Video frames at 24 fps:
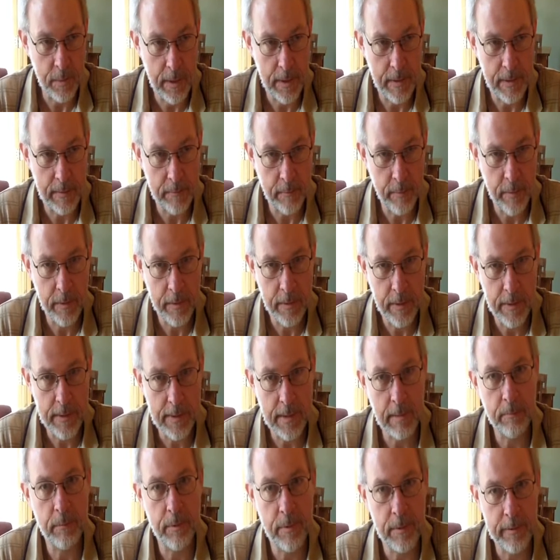are really
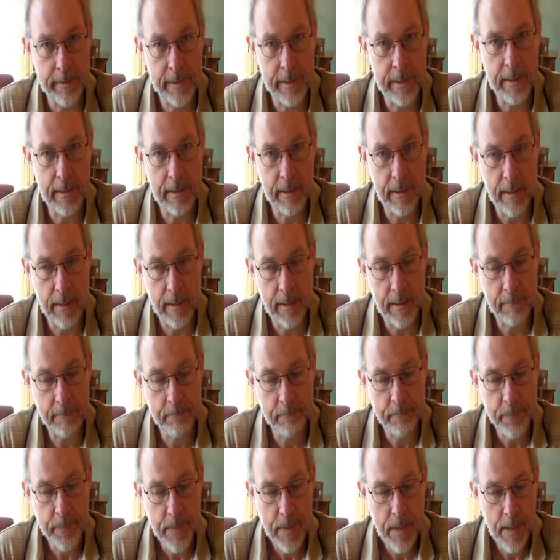exemplary
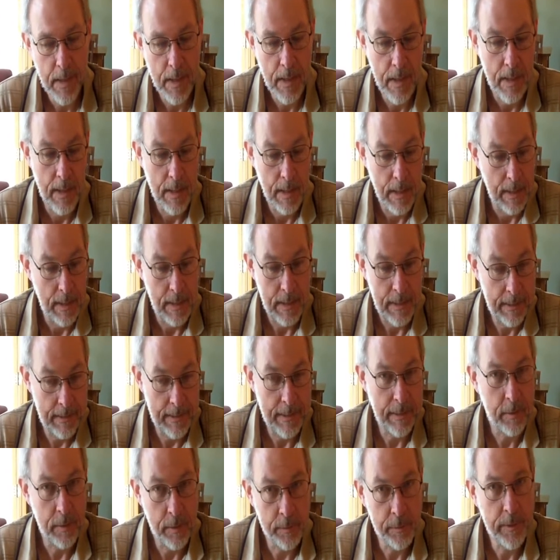in
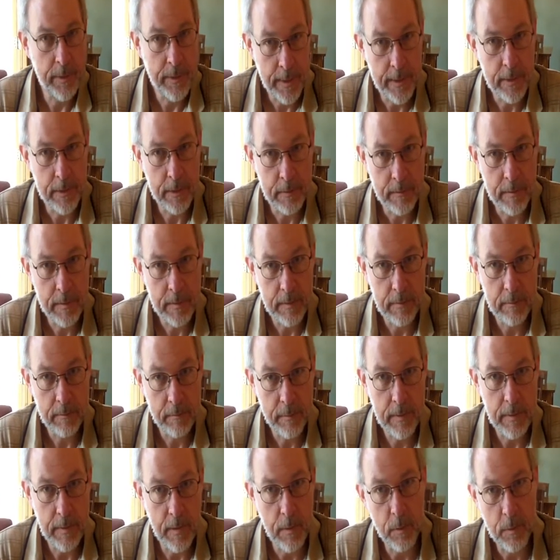their communication
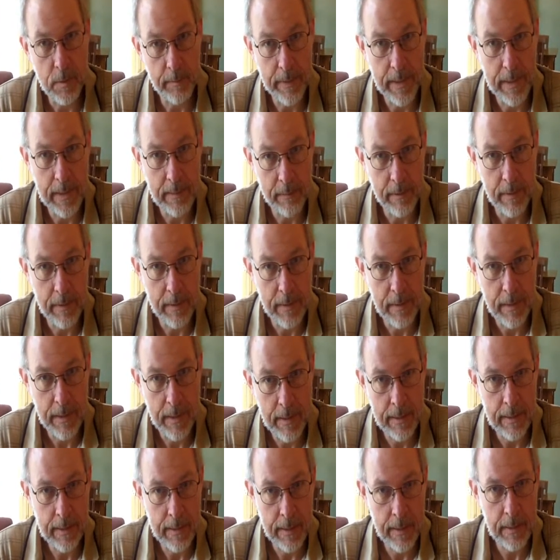with local people
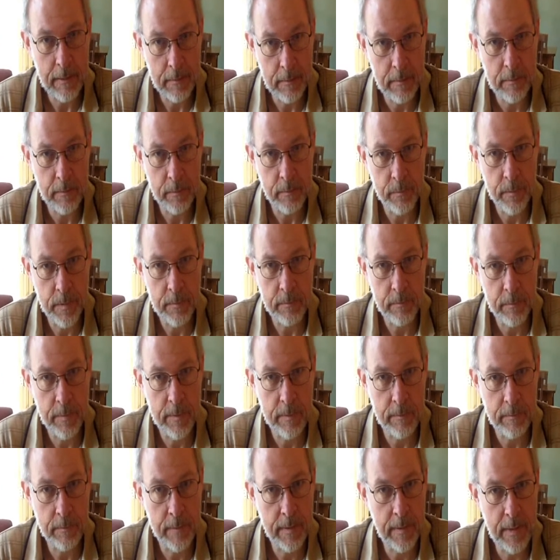and
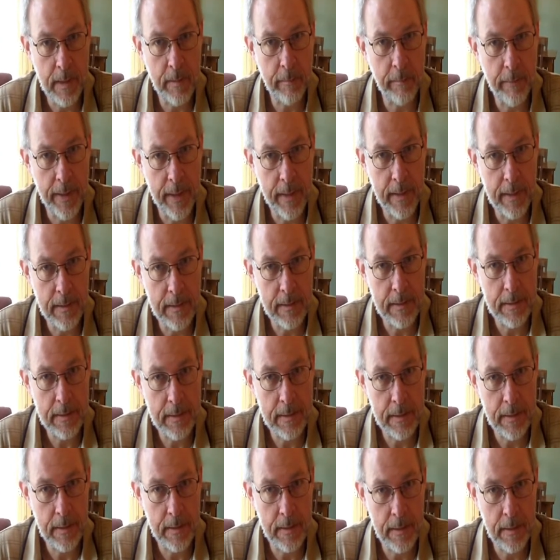with the
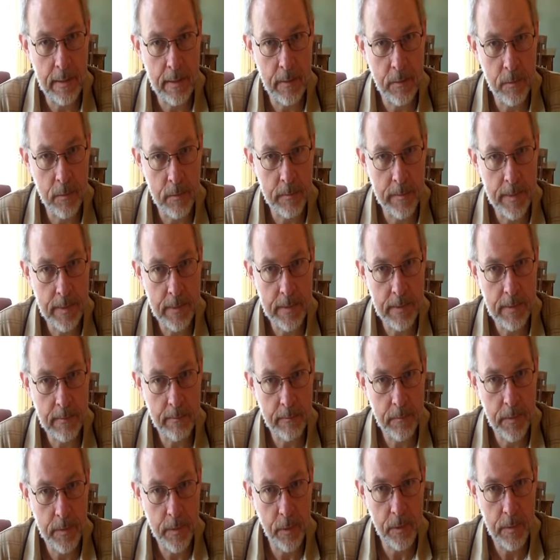campaigners, and always
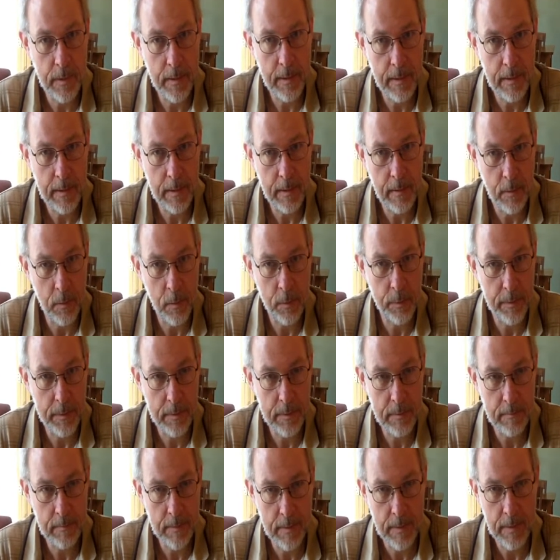totally
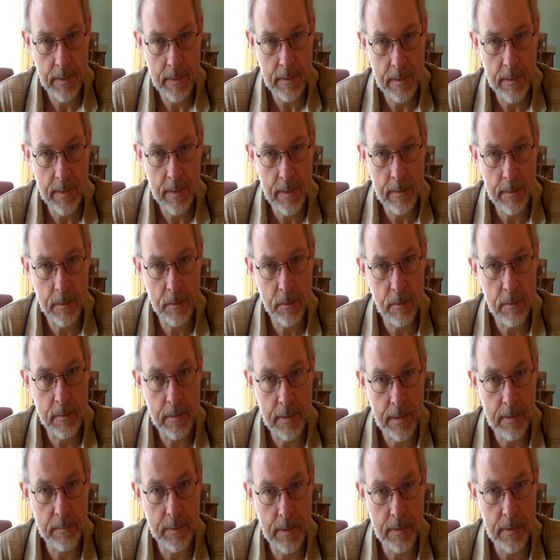open at all
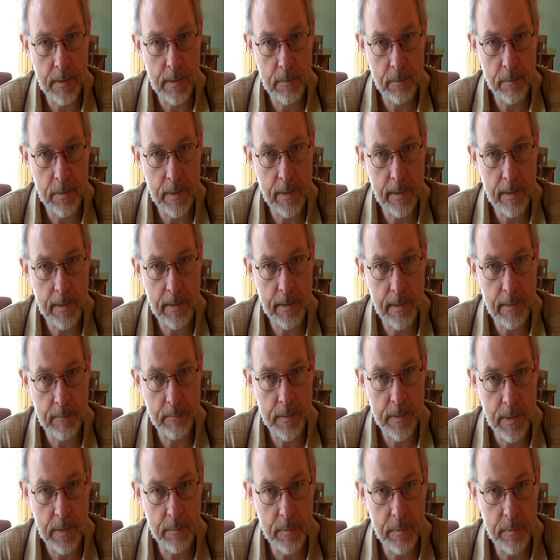times, and that really
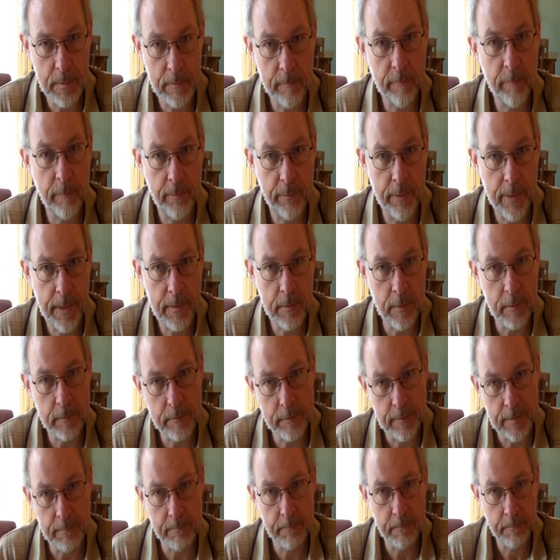seems to have paid off
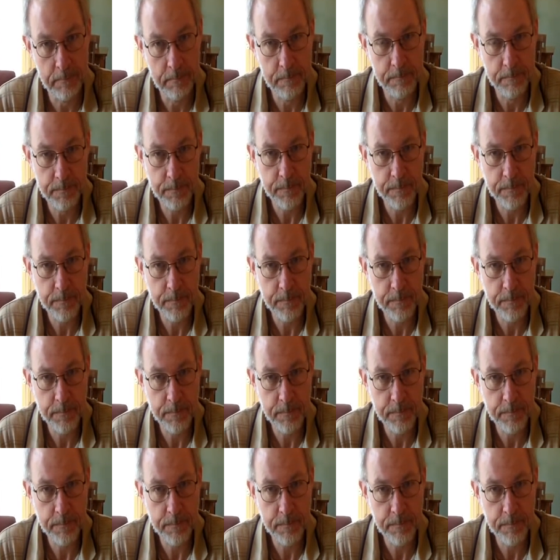for them.